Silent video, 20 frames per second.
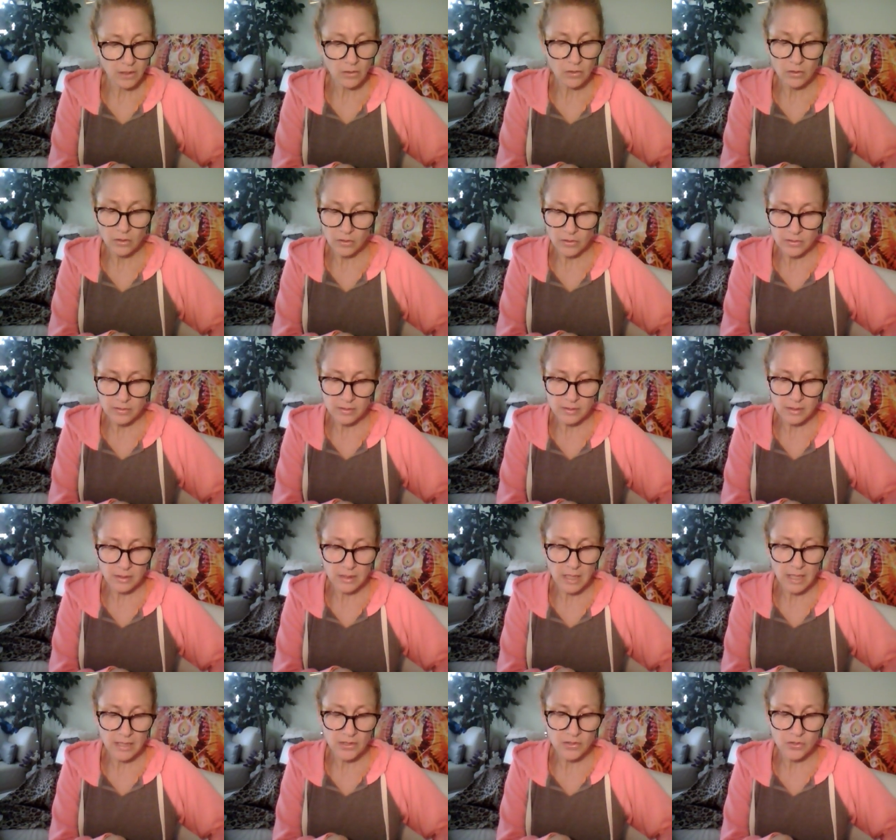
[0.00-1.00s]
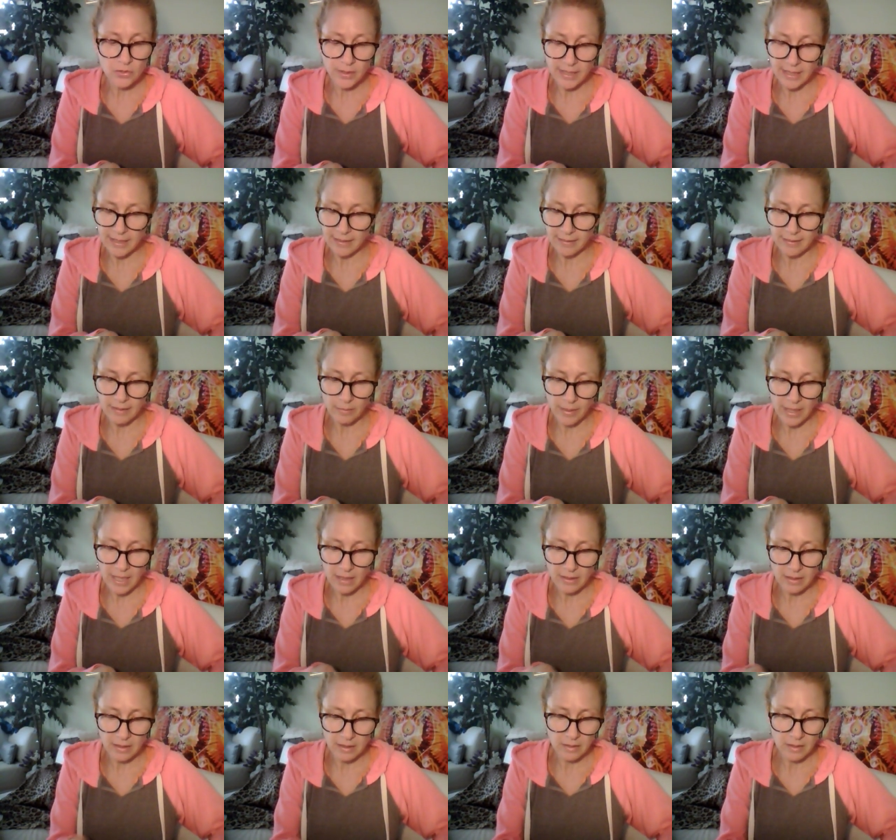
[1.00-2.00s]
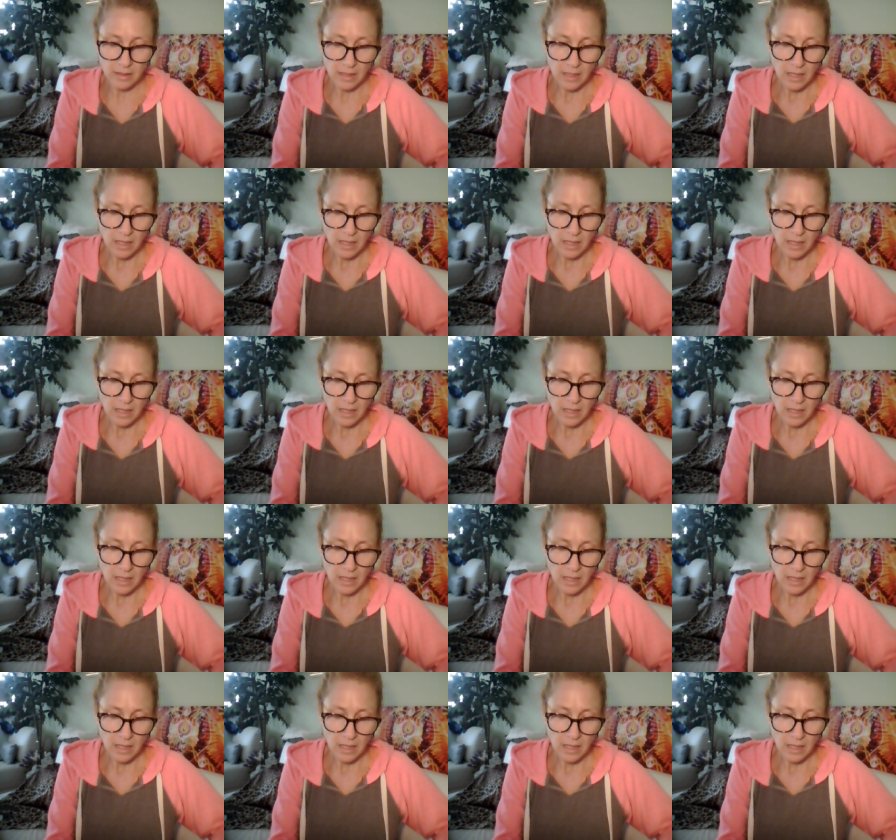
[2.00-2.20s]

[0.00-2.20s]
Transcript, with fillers: and girls not doing anything about it.